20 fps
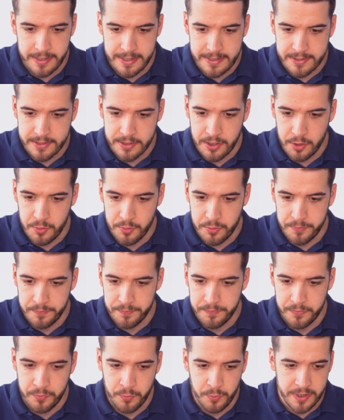Let's go
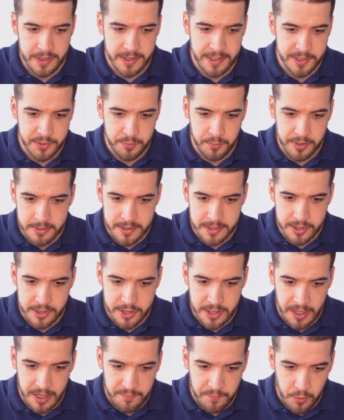with this one. It's a
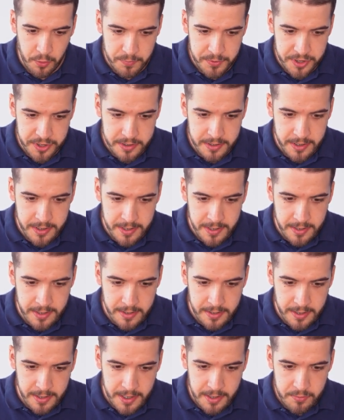safe option.
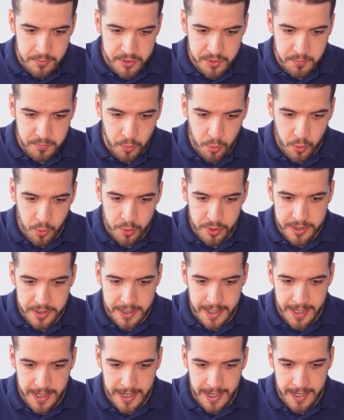He was
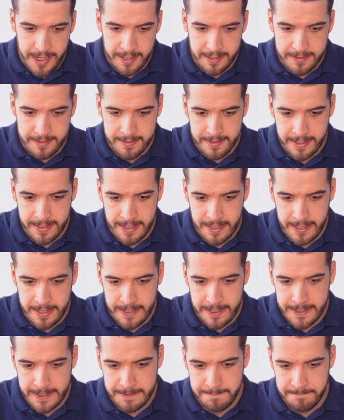born in,
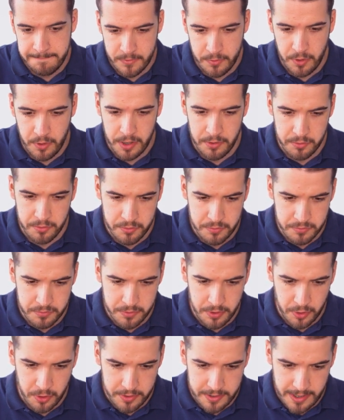well,
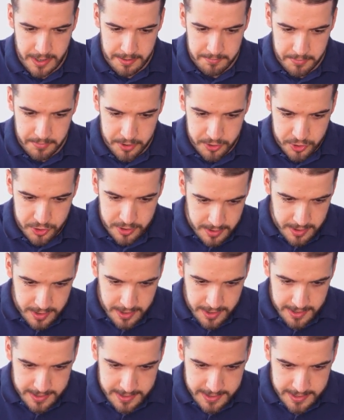not that much,
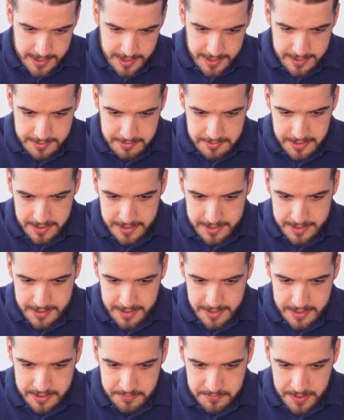
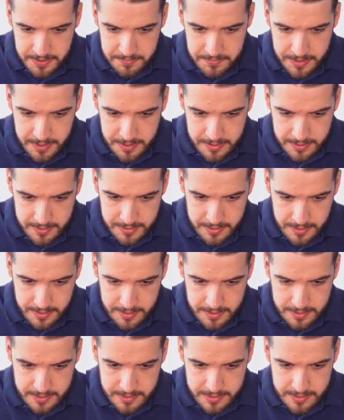1960s maybe, I think
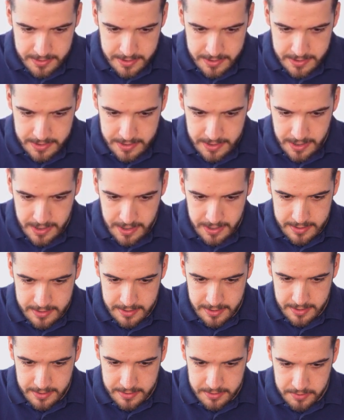1968,
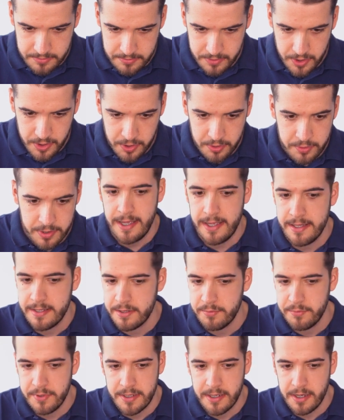I don't know. And
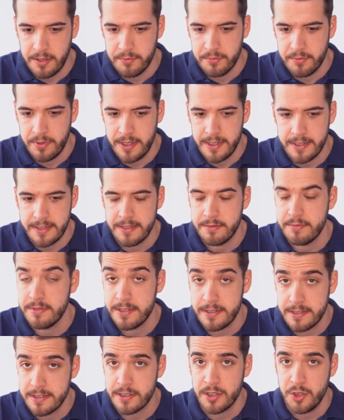there we go, right? Now
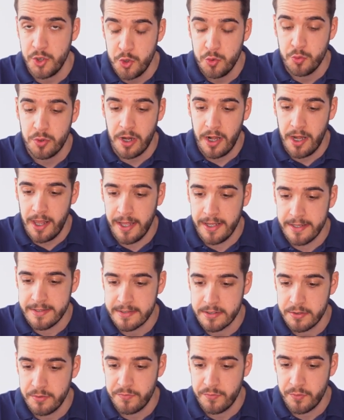this is a new client,
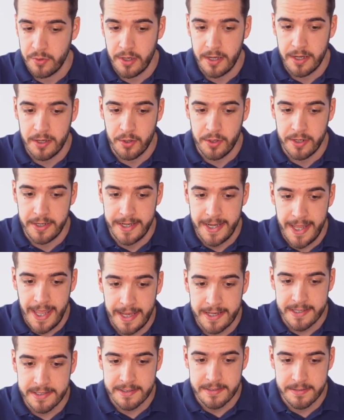so if we click on
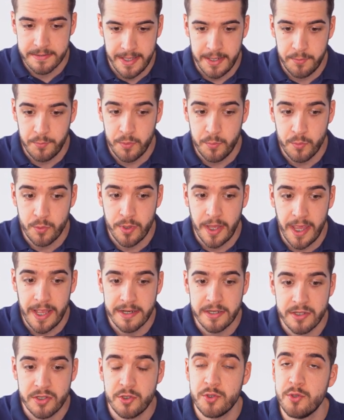next, then we will
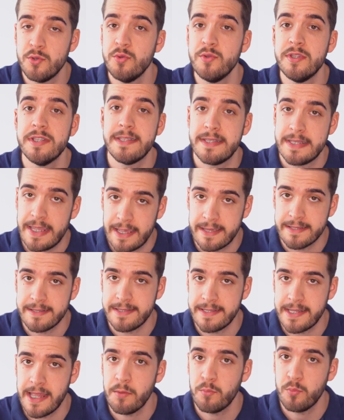get to the
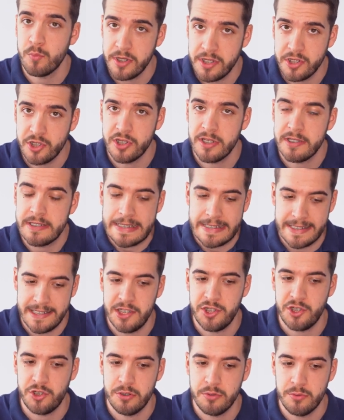second step, which is
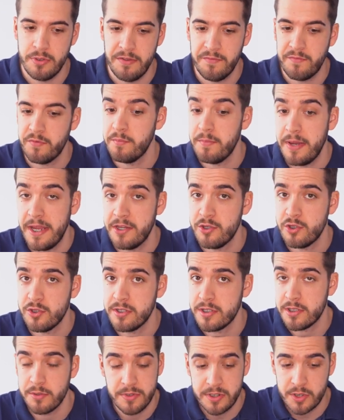additional
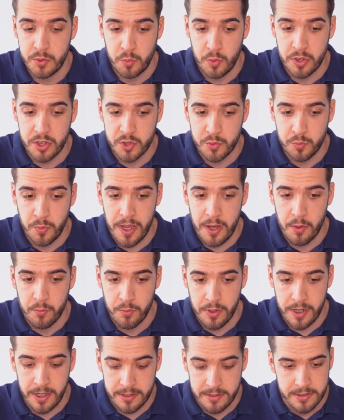information. So this works well,
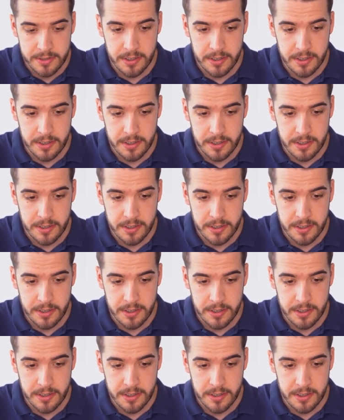right?